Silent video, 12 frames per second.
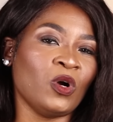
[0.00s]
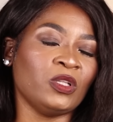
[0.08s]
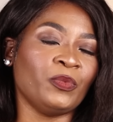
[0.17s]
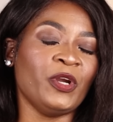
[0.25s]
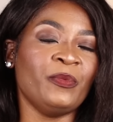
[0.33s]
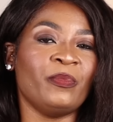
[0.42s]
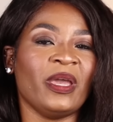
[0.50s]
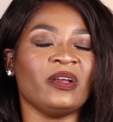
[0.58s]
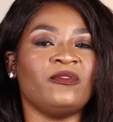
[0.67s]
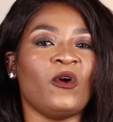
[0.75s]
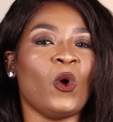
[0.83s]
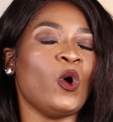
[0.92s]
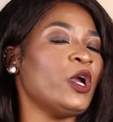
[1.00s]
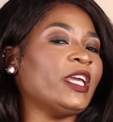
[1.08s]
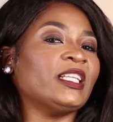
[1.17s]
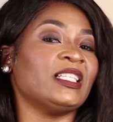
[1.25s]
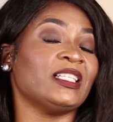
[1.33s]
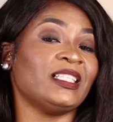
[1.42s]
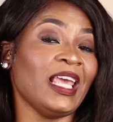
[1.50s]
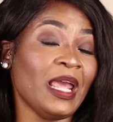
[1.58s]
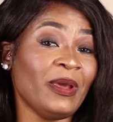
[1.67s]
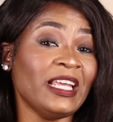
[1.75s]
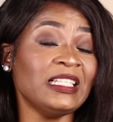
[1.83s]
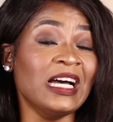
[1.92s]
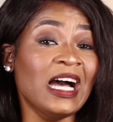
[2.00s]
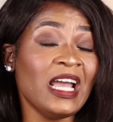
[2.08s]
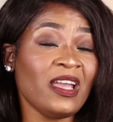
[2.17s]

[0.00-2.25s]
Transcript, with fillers: covering back for all entertainment.